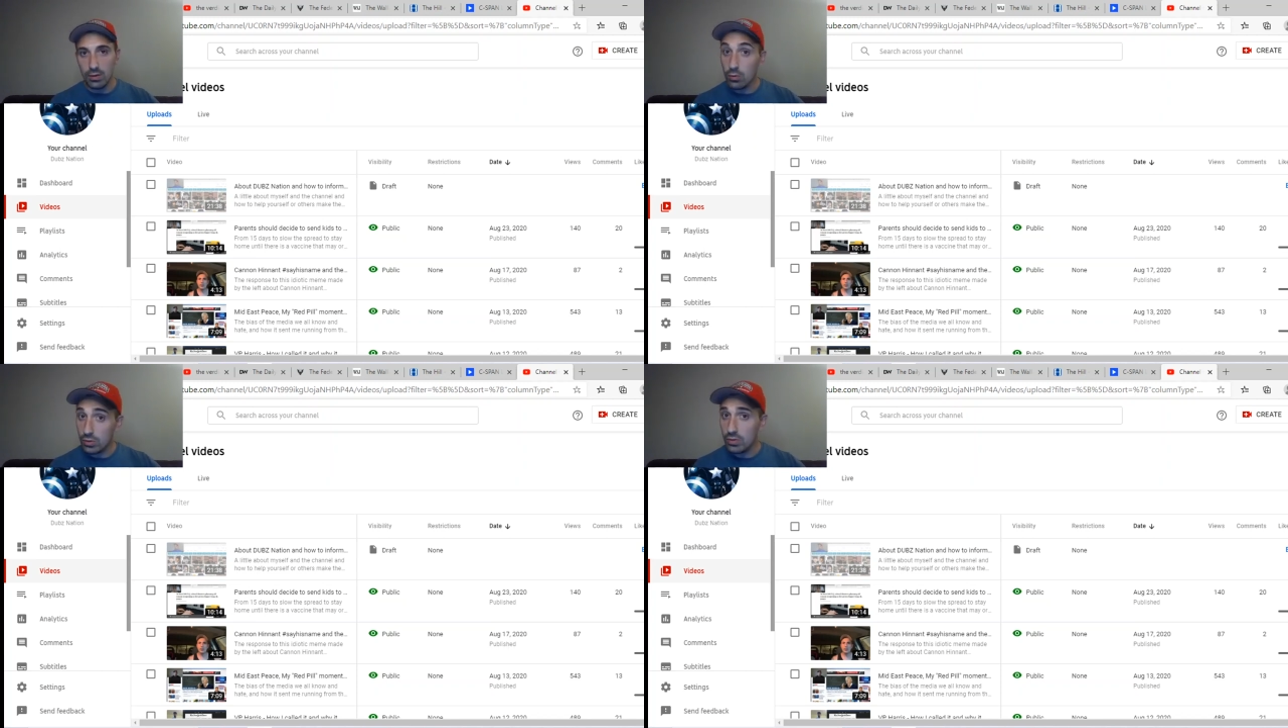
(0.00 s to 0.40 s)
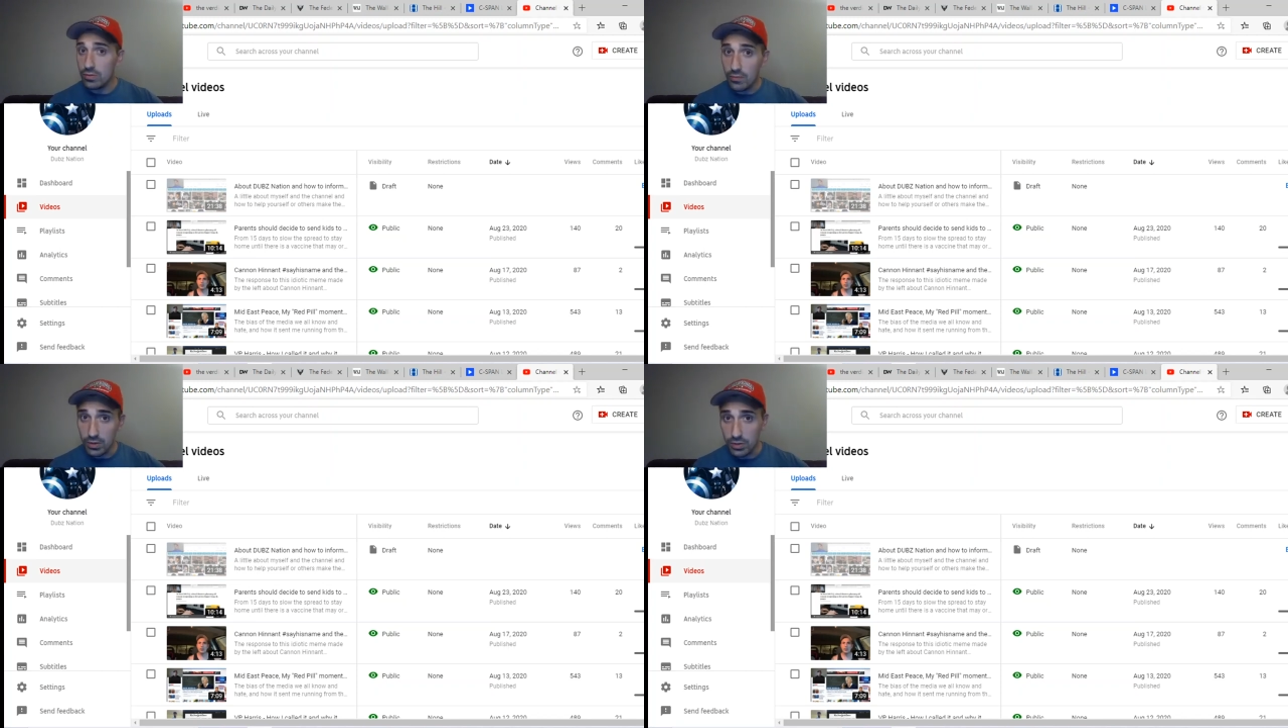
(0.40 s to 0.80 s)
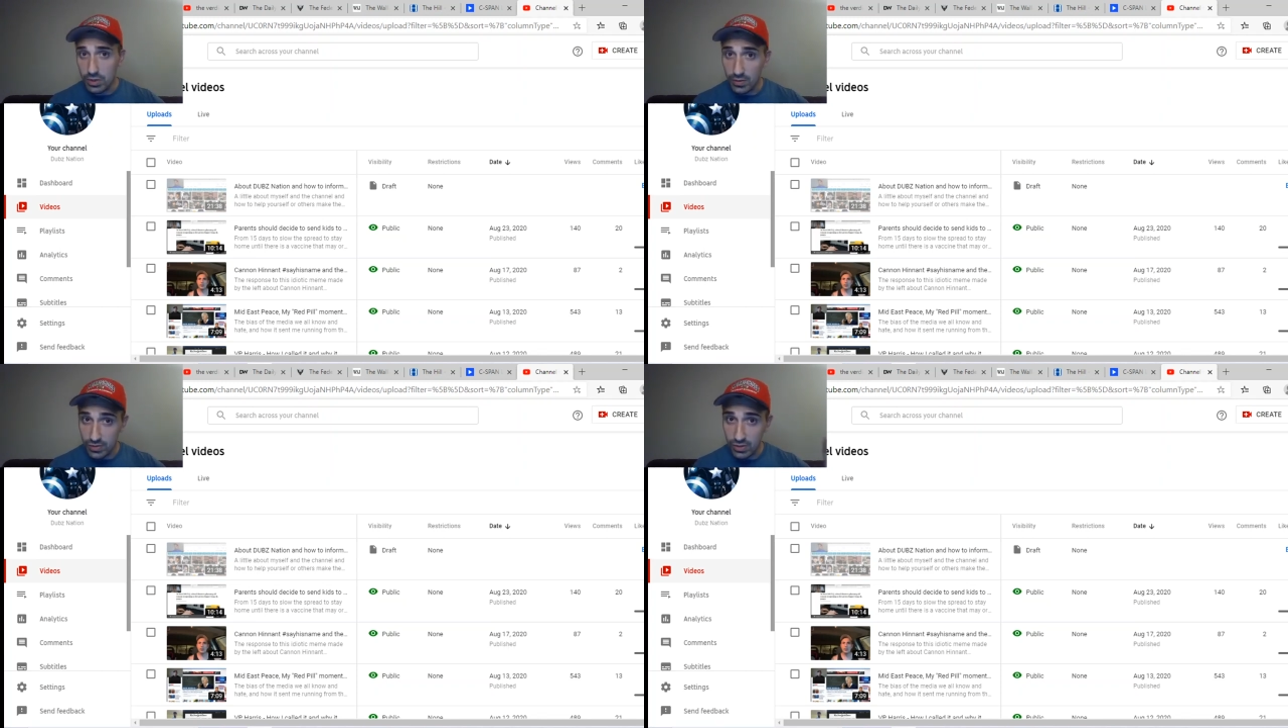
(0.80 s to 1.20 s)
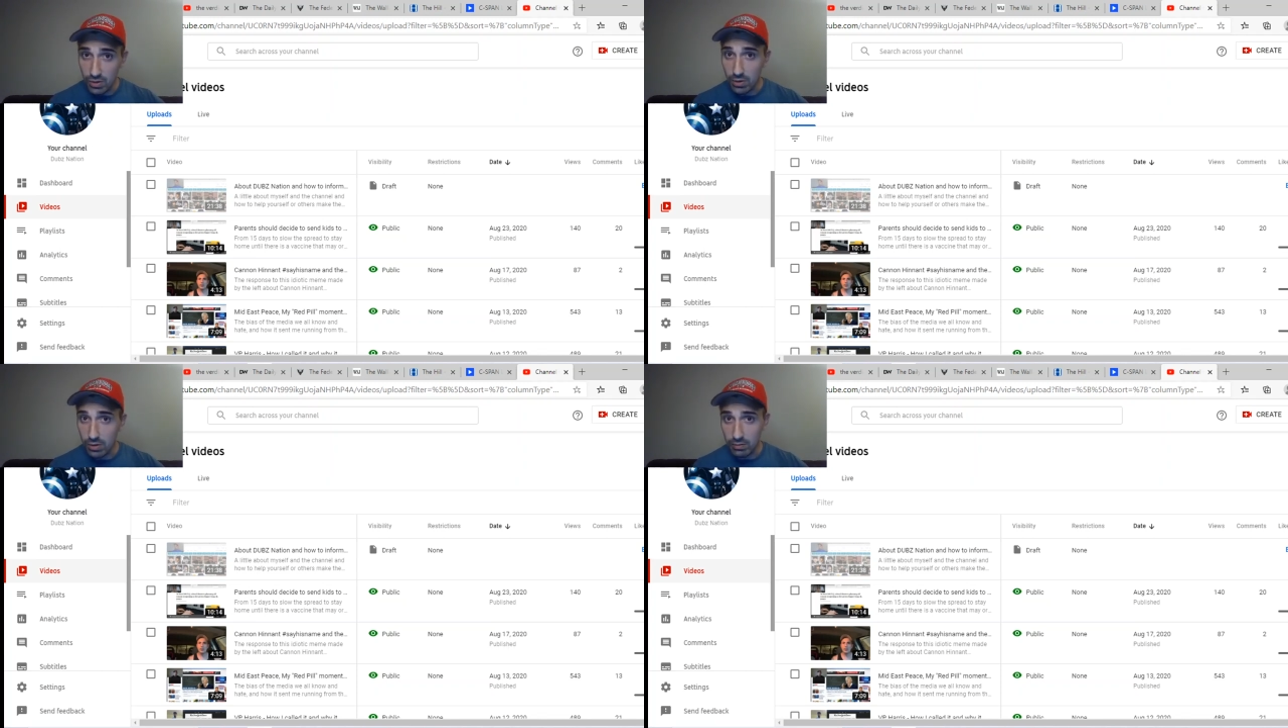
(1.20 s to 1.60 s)
or for yourself,
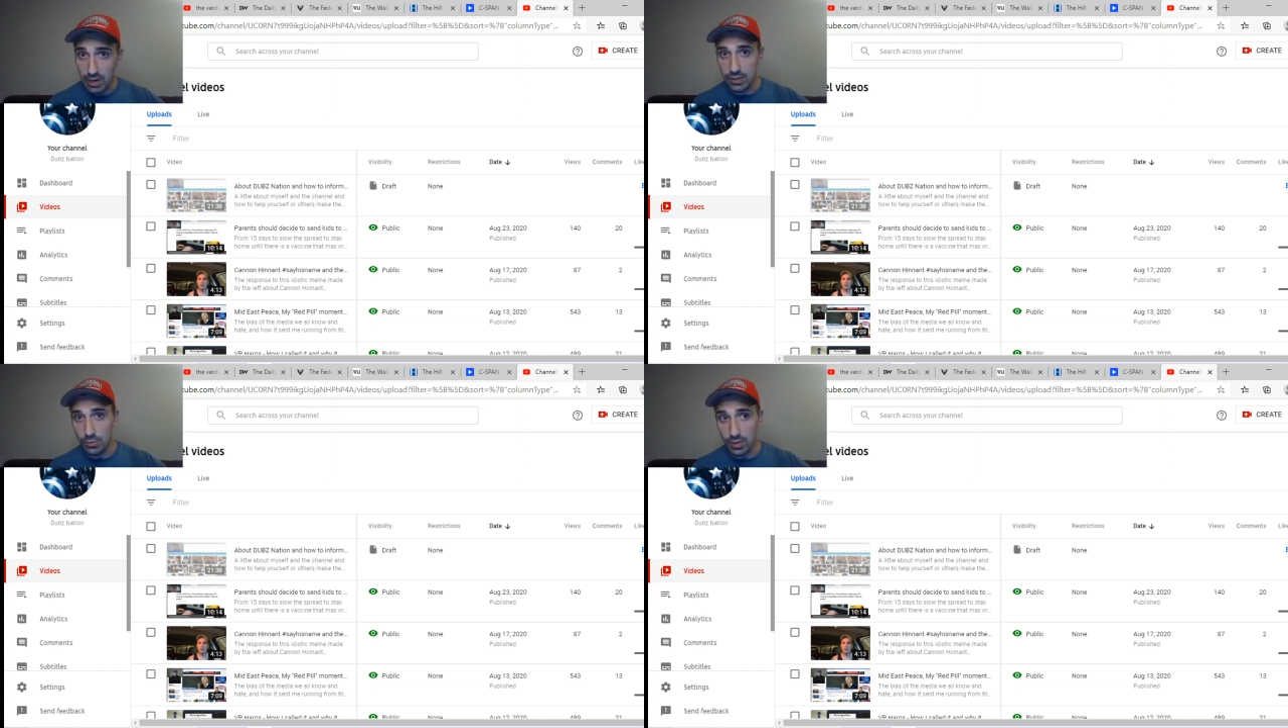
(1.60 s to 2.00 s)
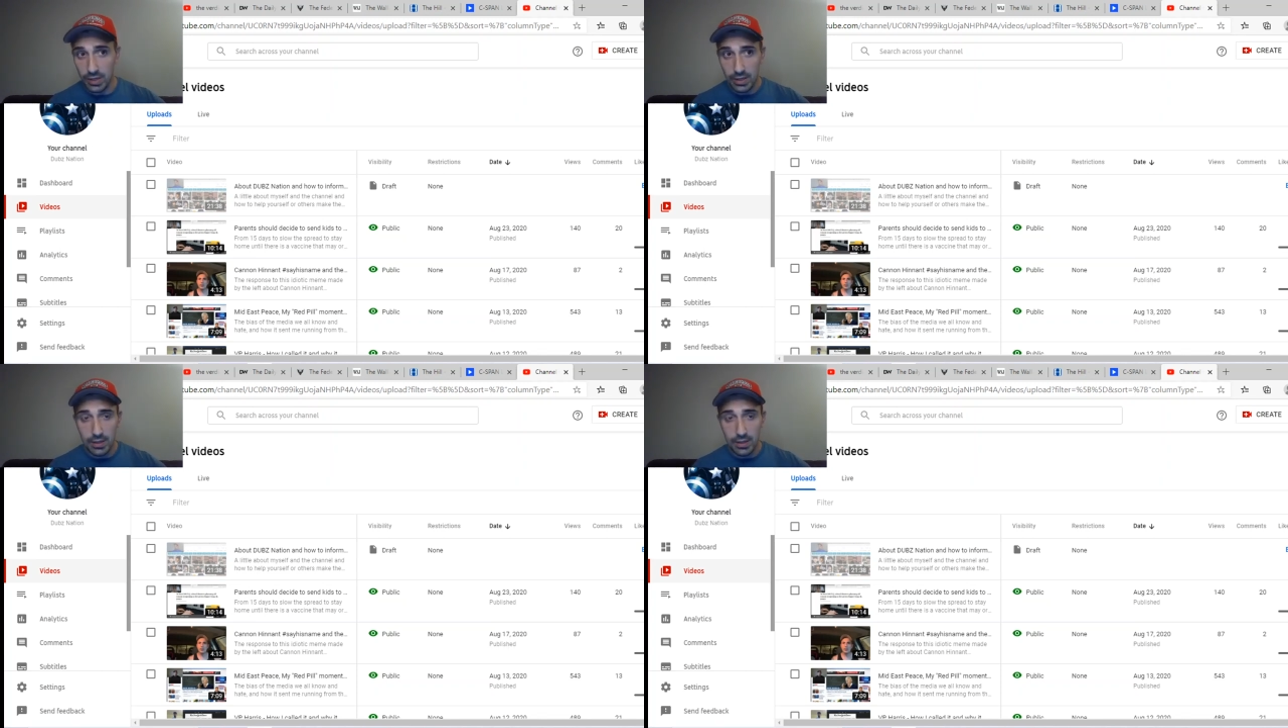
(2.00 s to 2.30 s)
start gradually,